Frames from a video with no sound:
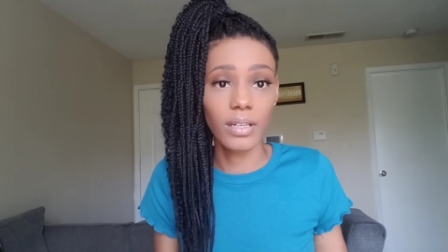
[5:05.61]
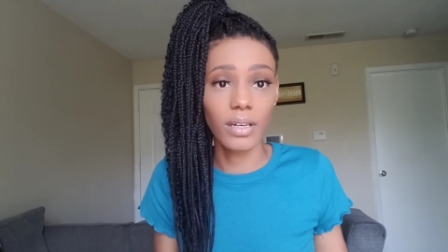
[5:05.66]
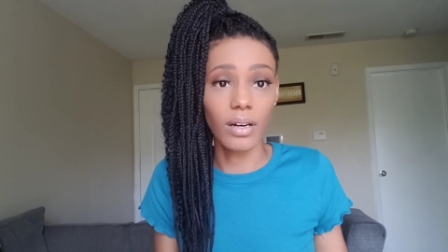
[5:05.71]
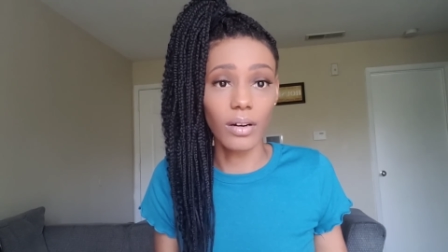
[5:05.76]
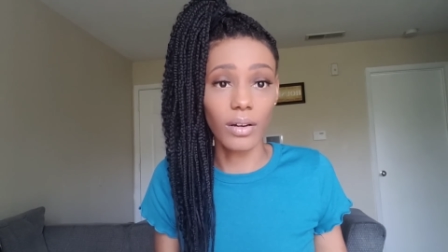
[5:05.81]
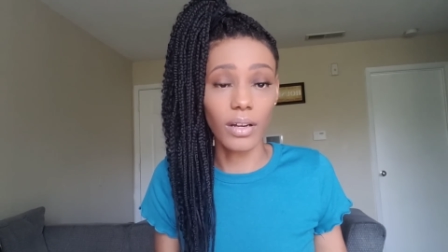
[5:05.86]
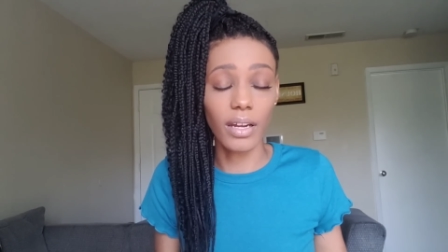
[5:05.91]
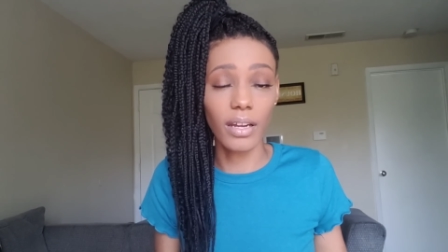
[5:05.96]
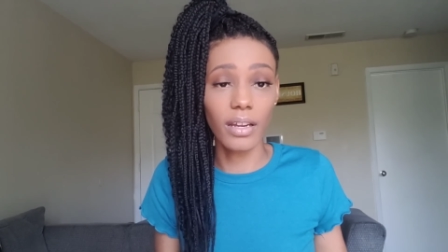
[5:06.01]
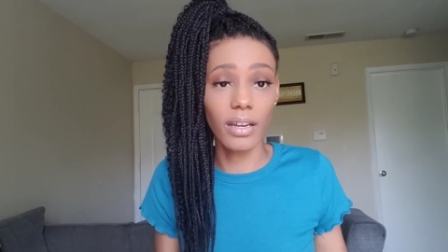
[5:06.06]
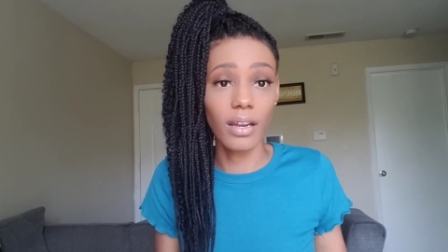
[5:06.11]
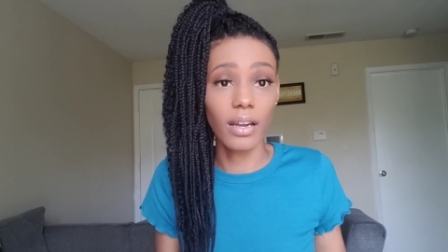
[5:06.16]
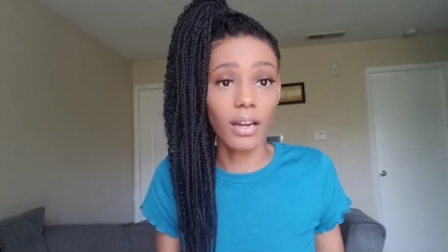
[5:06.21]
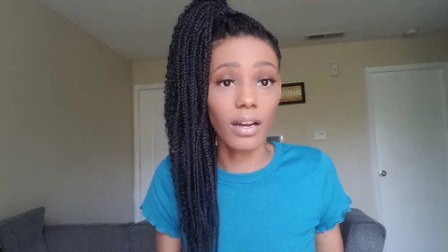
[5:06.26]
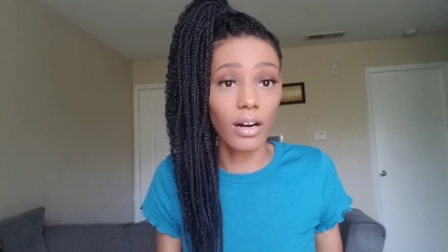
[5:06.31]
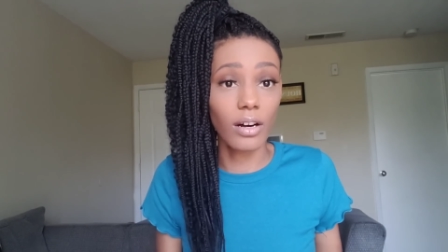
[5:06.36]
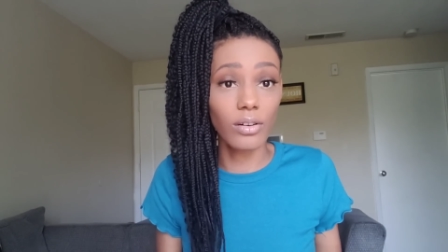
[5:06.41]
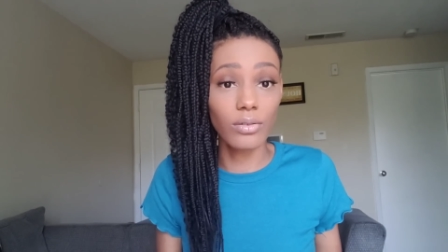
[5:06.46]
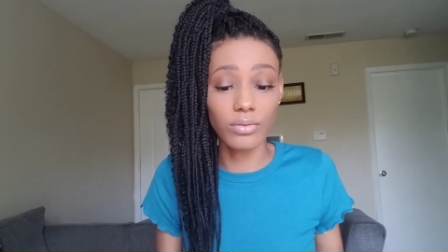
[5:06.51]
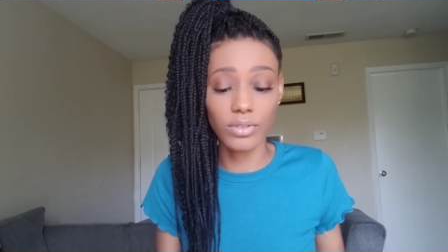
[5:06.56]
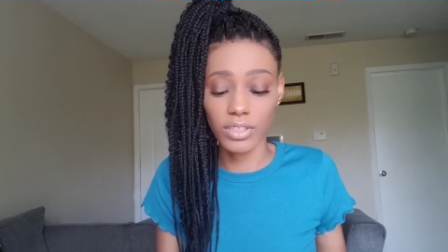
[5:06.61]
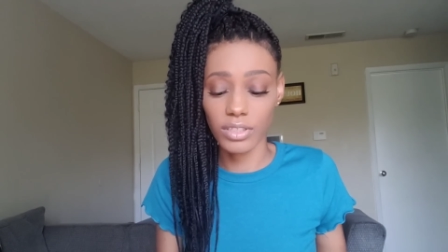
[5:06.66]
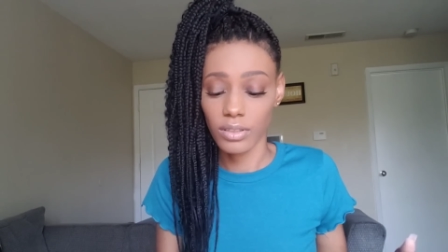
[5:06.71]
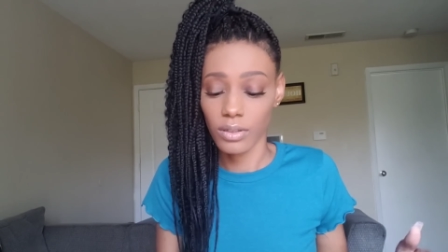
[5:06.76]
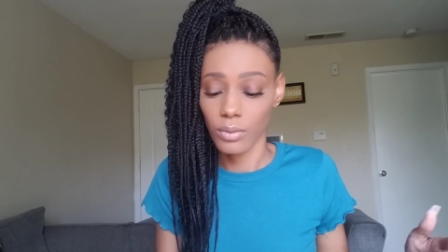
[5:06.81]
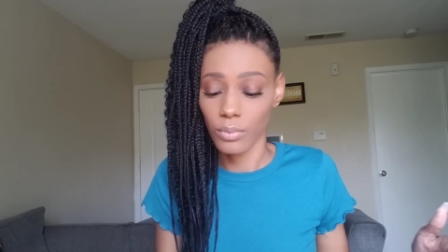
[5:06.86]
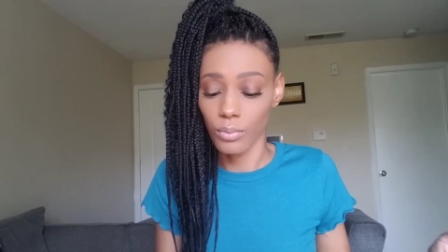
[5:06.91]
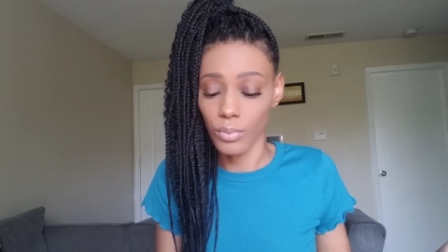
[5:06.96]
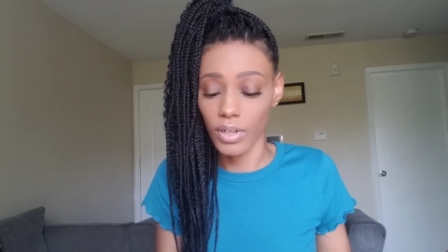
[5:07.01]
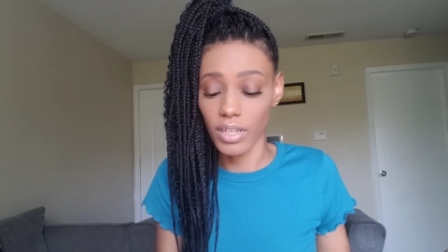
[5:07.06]
Okay, coach
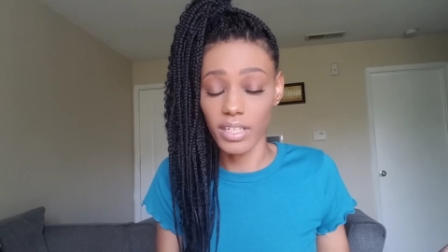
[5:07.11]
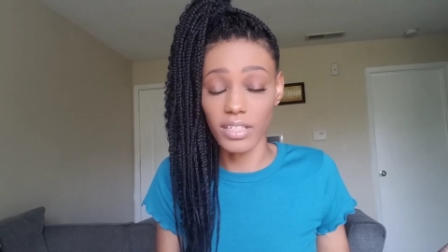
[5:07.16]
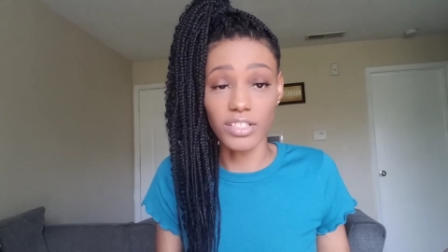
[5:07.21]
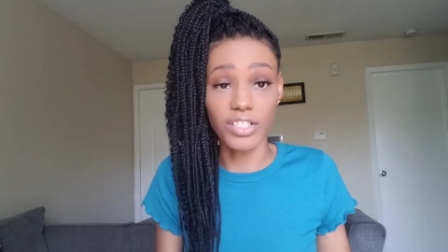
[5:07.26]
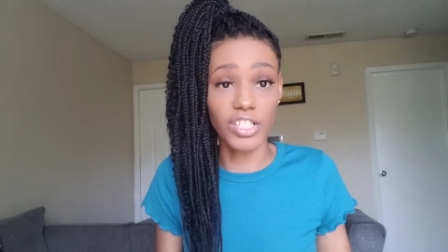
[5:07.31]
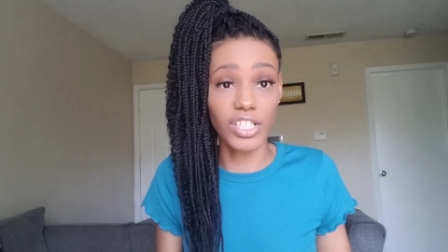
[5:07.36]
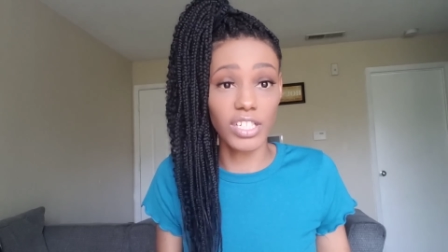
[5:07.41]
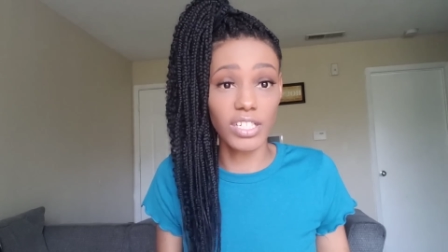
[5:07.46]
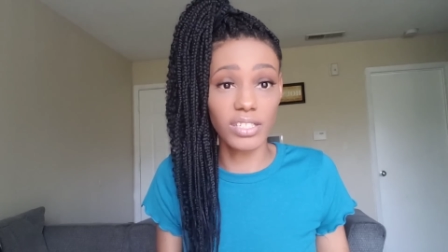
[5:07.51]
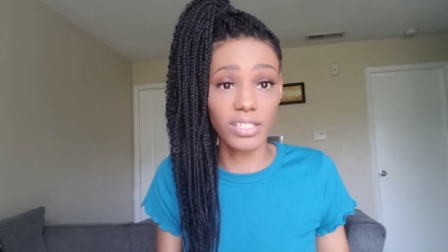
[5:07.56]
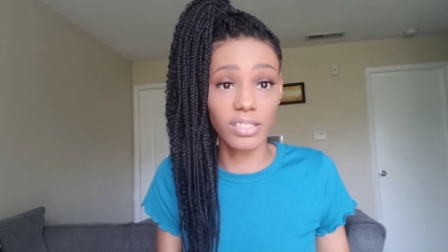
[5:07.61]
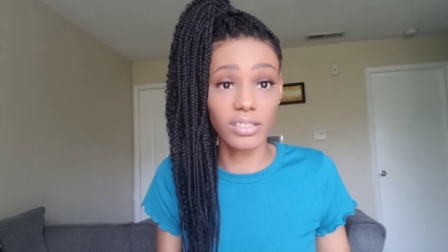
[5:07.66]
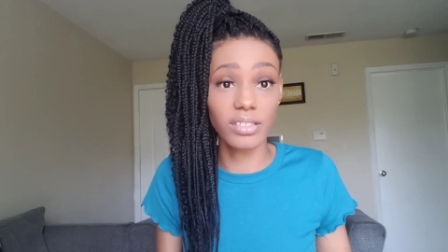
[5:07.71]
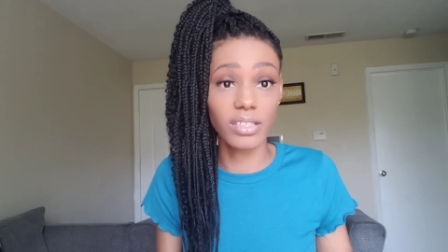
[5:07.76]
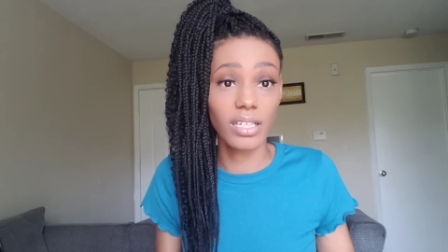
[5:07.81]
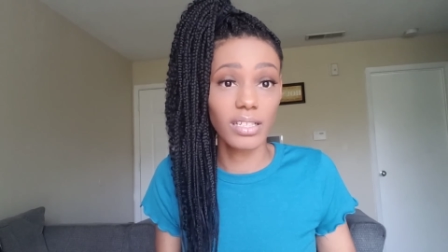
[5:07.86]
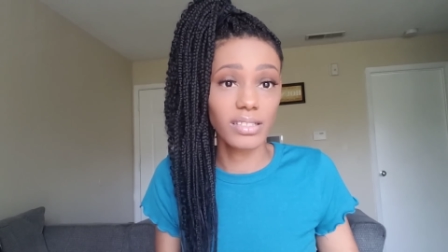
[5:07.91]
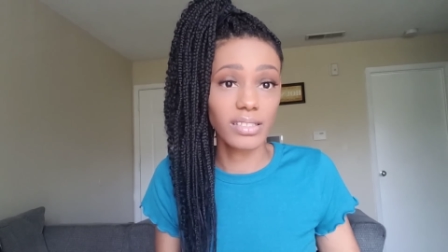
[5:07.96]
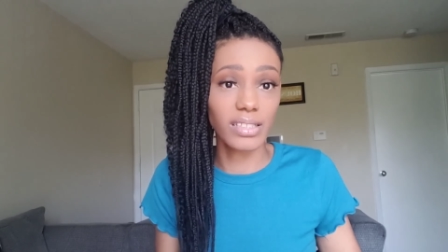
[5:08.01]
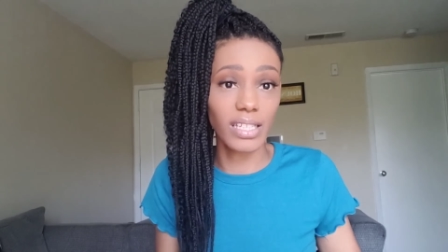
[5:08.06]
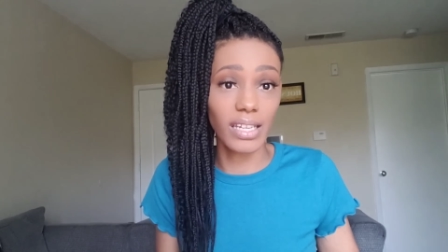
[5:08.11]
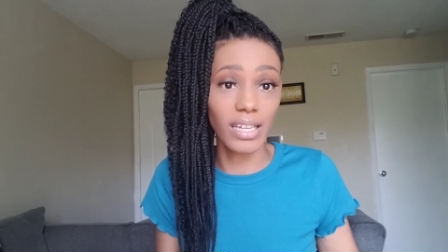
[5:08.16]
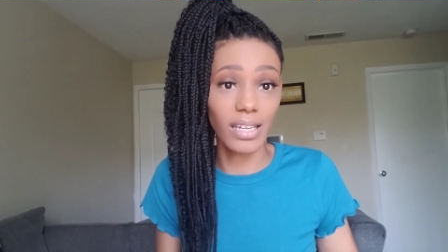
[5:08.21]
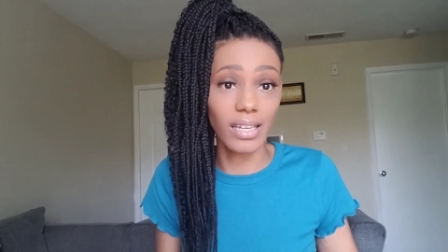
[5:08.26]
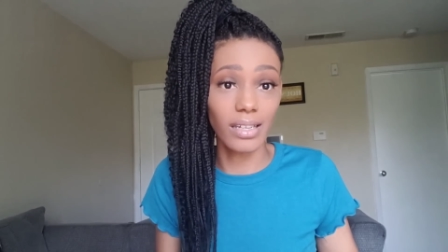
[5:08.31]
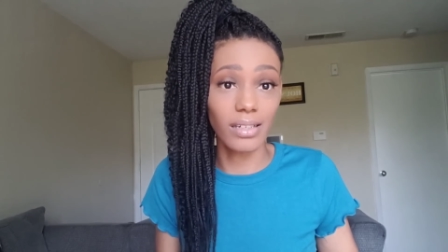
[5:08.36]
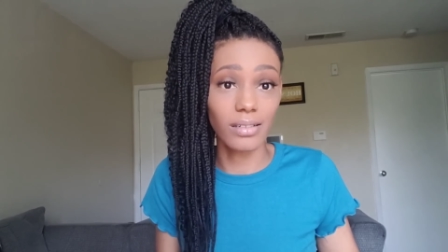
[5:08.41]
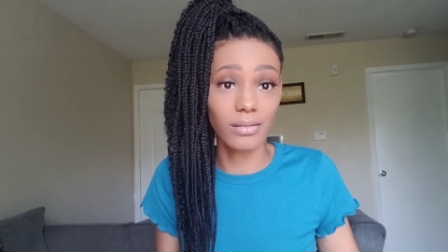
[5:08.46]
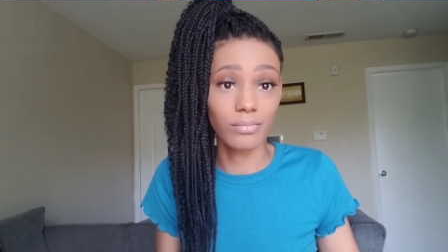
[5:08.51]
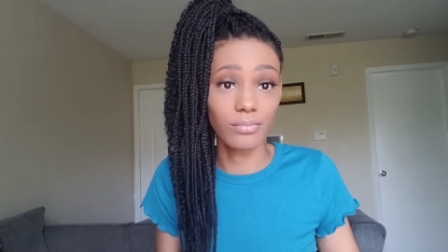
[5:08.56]
what Jesus
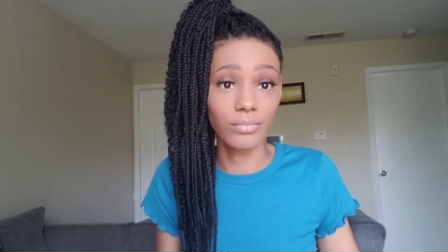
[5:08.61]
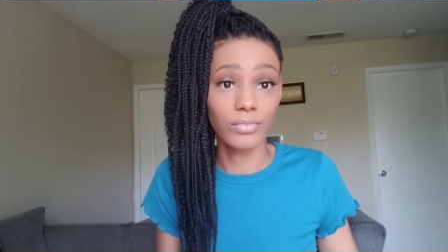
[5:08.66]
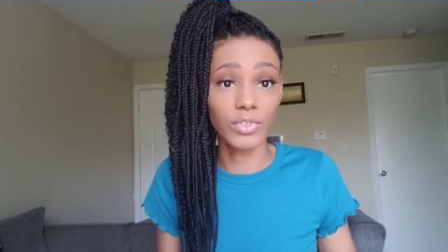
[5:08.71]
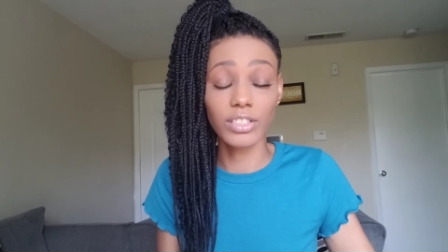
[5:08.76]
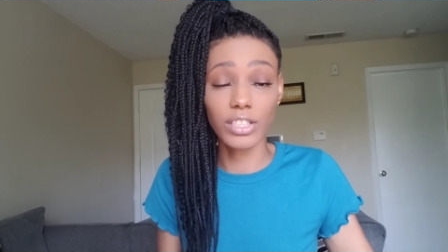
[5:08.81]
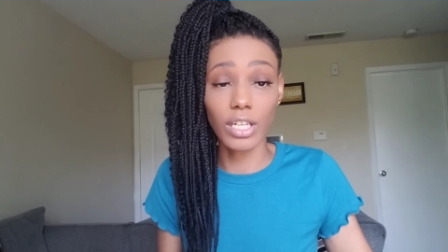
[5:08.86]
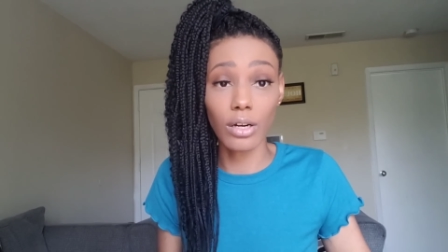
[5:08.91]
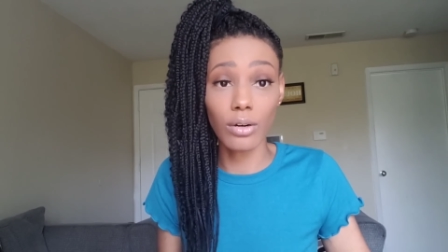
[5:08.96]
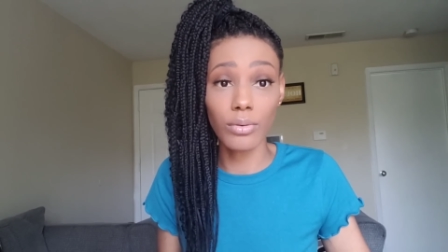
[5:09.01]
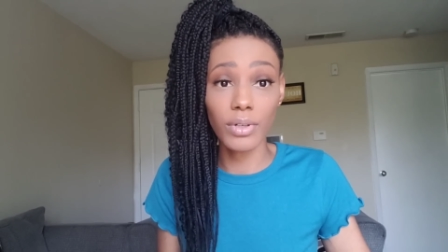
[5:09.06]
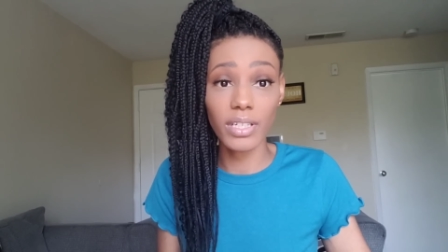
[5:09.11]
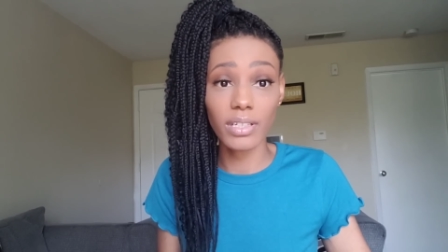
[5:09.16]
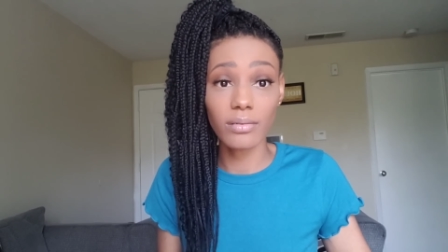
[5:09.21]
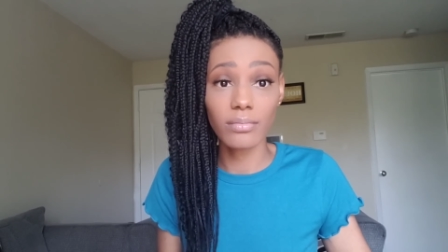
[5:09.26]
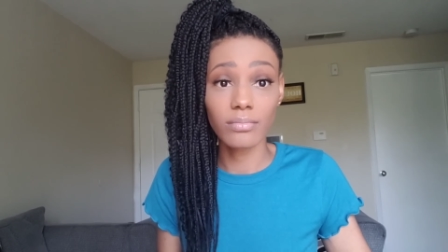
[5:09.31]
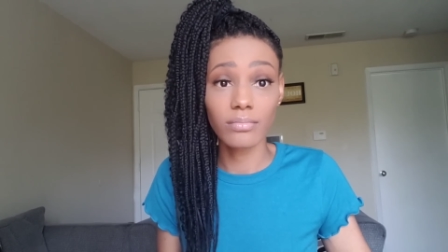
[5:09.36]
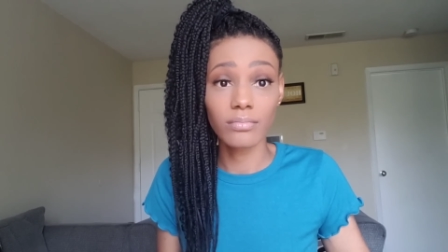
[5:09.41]
said. Show it